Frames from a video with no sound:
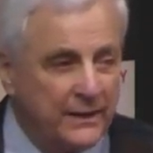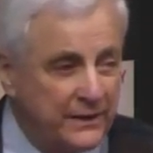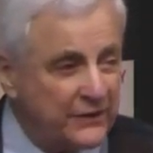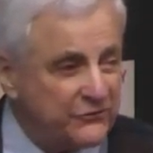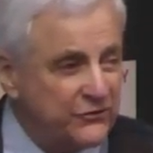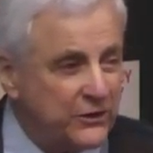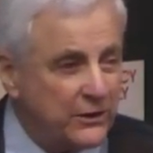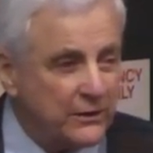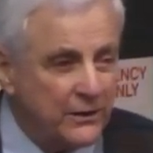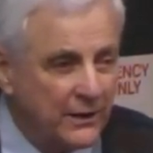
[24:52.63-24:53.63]
Next
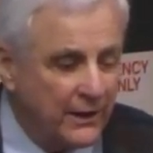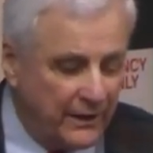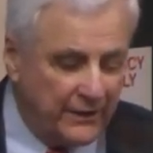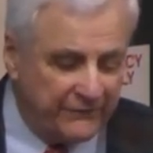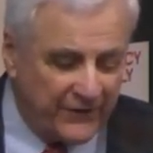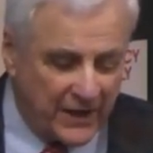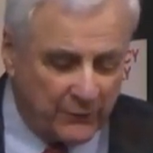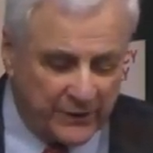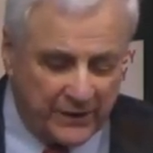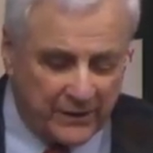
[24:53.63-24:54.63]
year, uh,
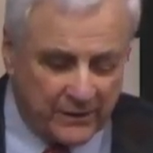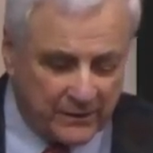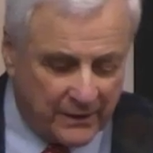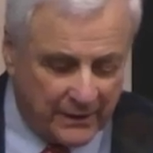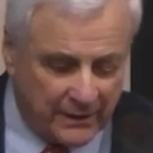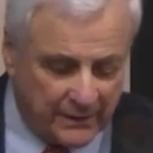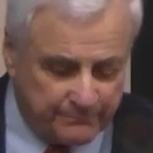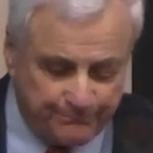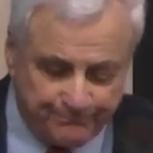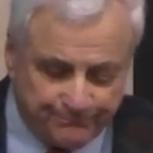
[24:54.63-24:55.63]
following year, um,